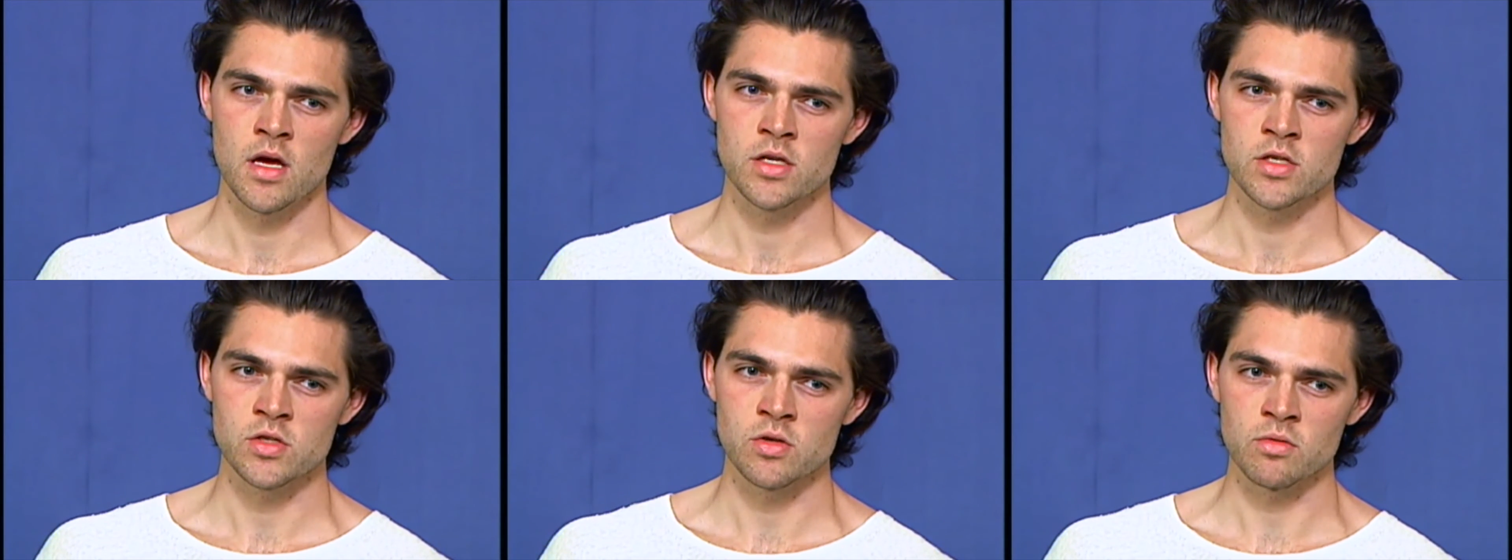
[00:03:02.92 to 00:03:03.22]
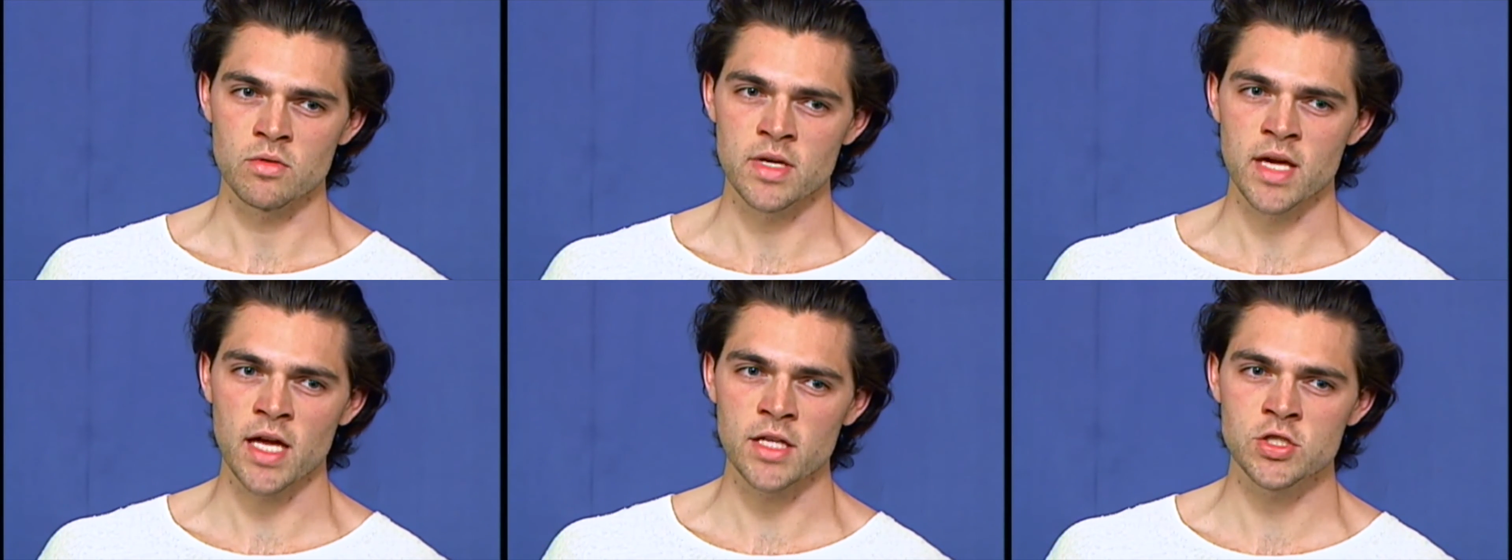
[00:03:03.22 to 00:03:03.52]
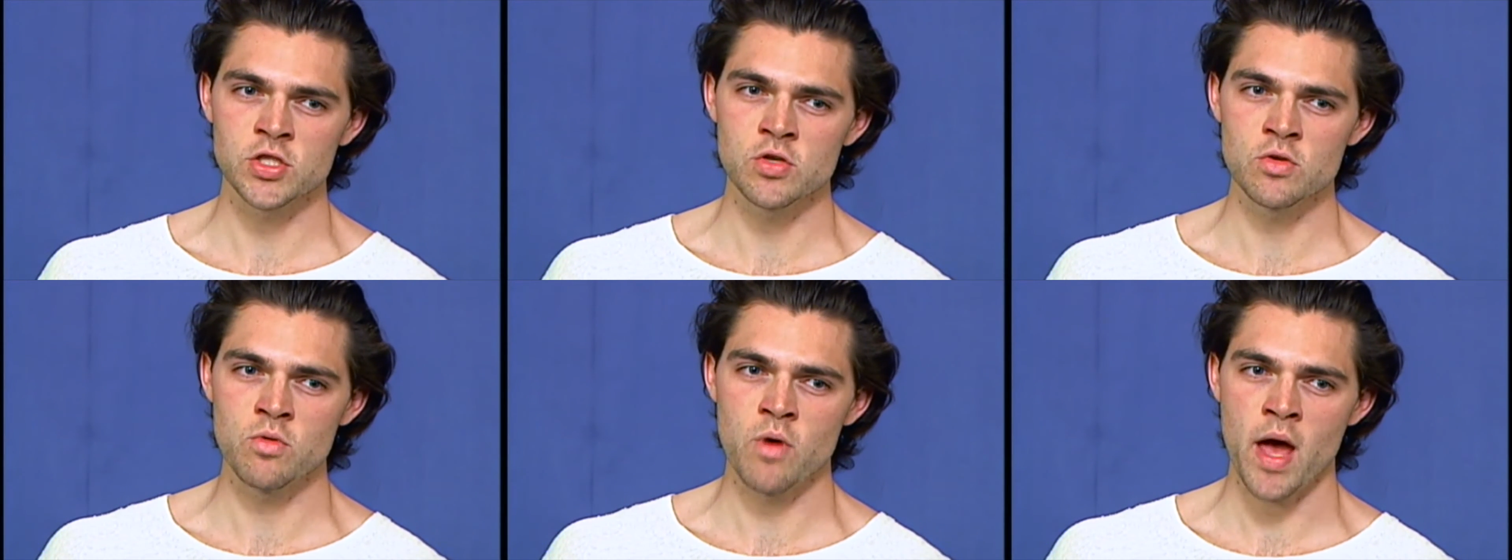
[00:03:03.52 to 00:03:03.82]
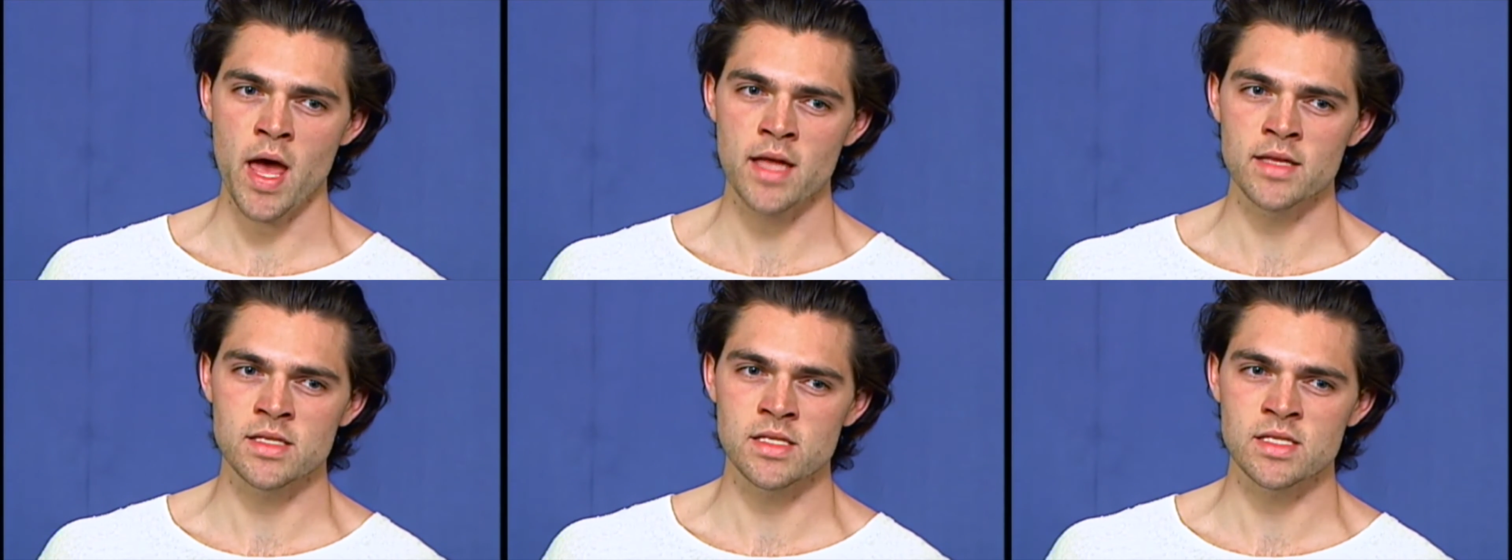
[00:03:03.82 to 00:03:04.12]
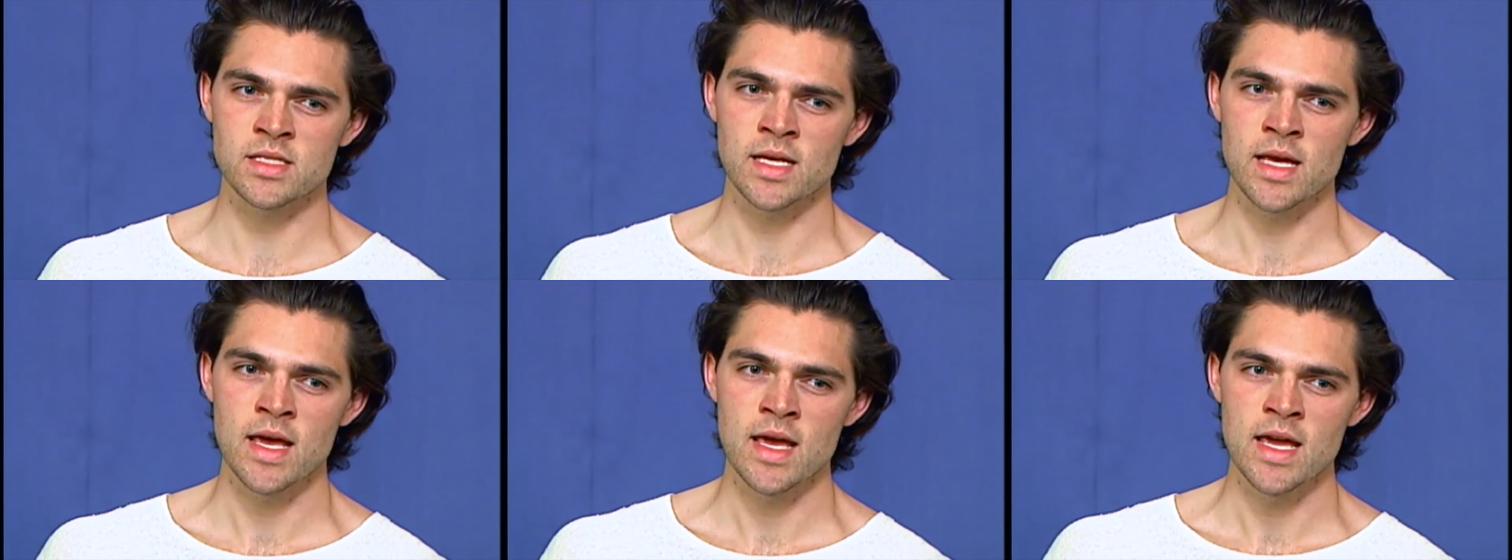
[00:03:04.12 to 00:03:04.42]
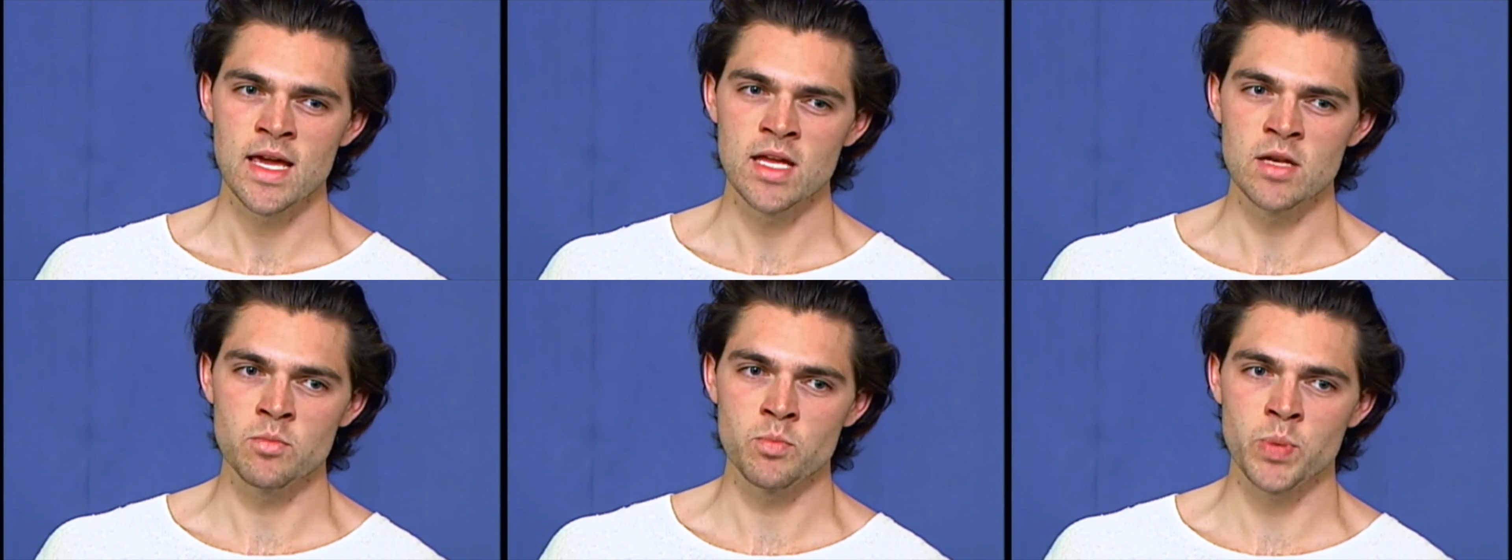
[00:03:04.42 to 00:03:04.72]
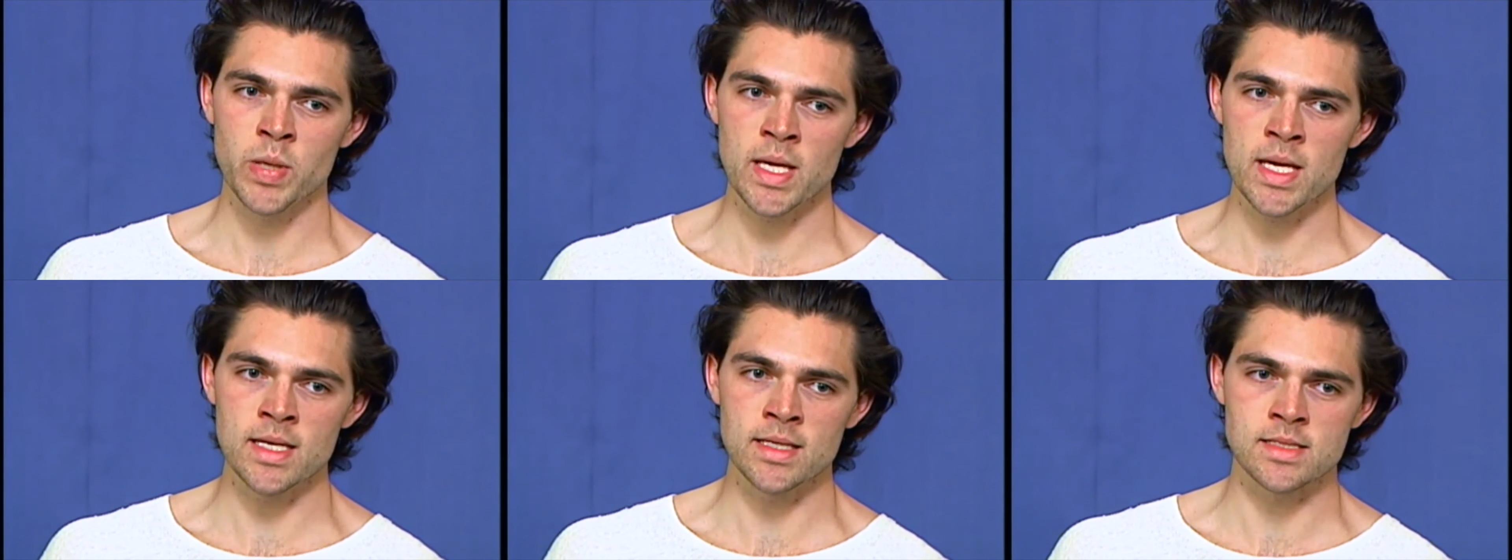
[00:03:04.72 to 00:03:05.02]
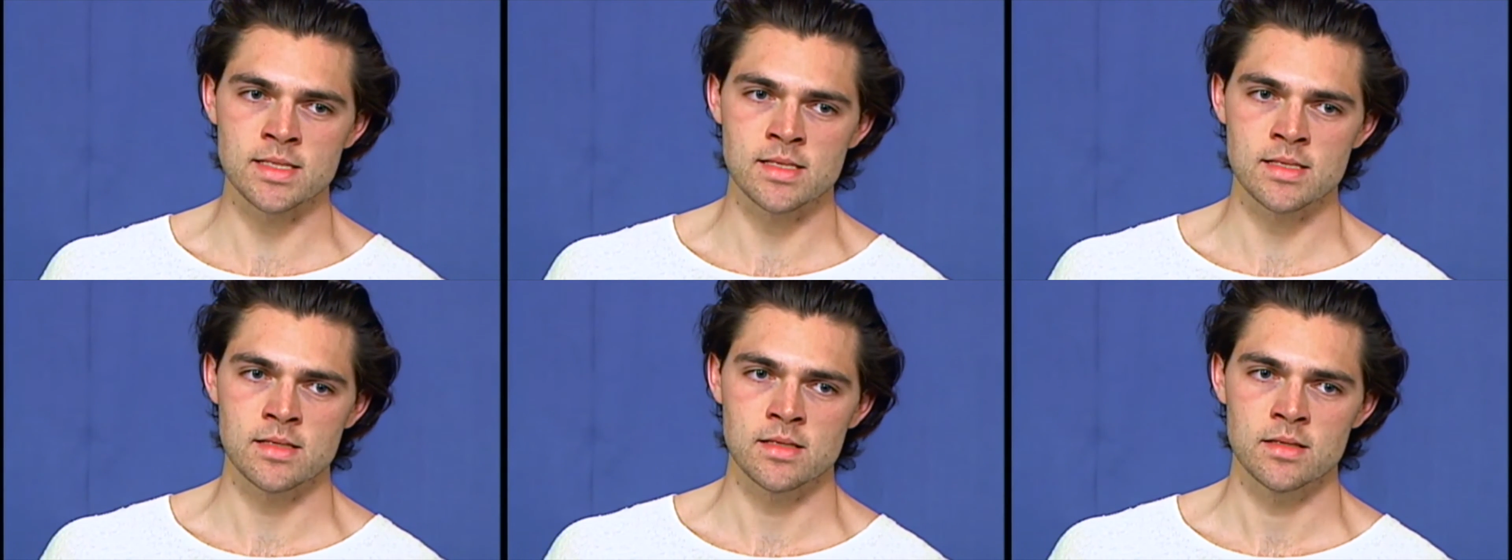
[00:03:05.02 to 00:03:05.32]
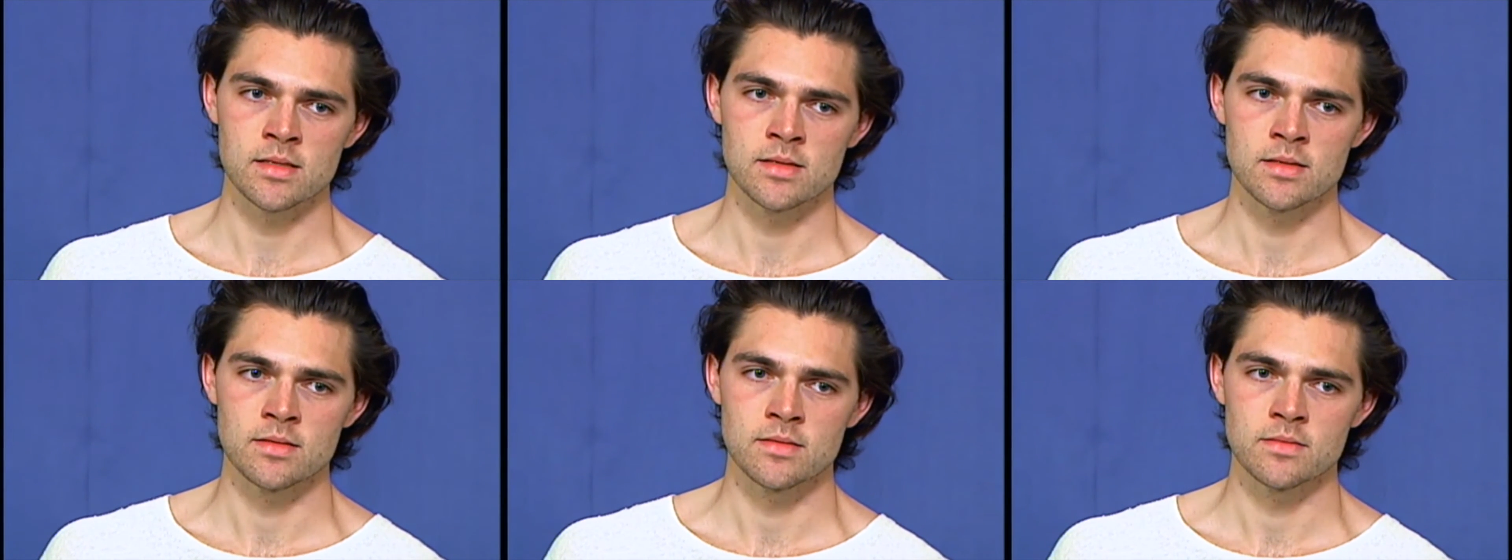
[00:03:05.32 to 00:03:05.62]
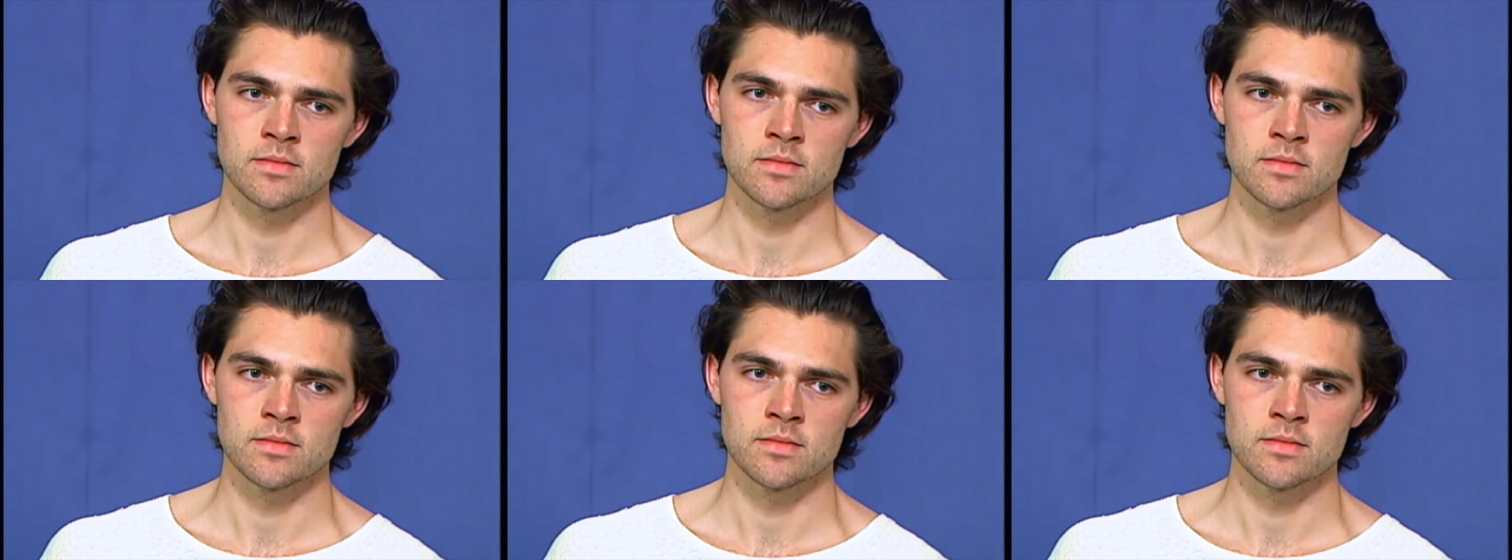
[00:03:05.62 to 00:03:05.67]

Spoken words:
So get you hence in peace,